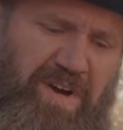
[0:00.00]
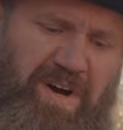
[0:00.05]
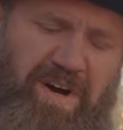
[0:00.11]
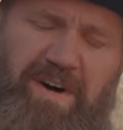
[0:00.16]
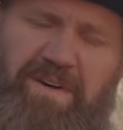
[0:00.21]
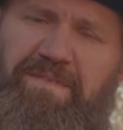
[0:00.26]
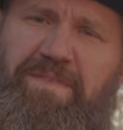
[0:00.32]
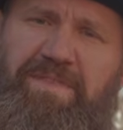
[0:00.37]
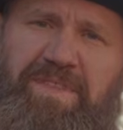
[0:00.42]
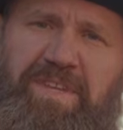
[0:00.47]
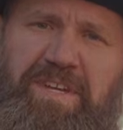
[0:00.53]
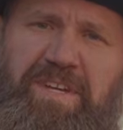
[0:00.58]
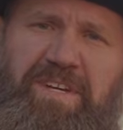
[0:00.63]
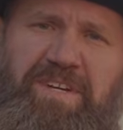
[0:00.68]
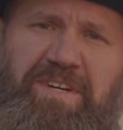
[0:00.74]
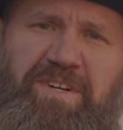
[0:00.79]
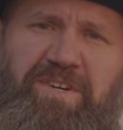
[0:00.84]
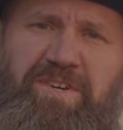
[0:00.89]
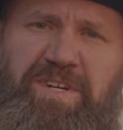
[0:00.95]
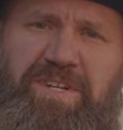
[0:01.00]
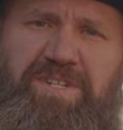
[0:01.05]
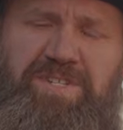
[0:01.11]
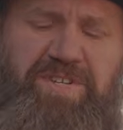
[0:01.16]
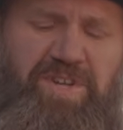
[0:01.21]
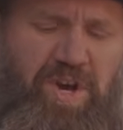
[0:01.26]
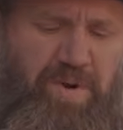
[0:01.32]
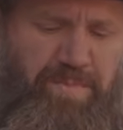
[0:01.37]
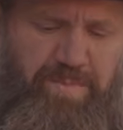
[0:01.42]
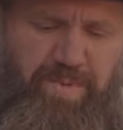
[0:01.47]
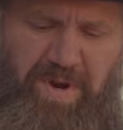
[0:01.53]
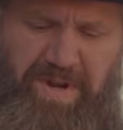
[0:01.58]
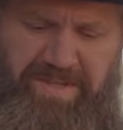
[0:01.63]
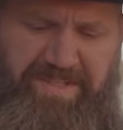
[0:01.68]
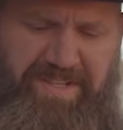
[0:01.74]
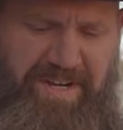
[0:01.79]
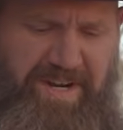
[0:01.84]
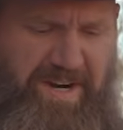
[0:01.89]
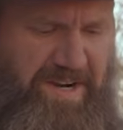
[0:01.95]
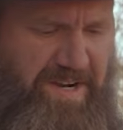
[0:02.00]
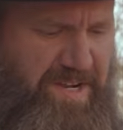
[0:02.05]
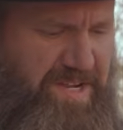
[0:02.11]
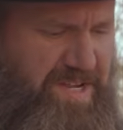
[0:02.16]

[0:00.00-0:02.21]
of the Integrix scope right there.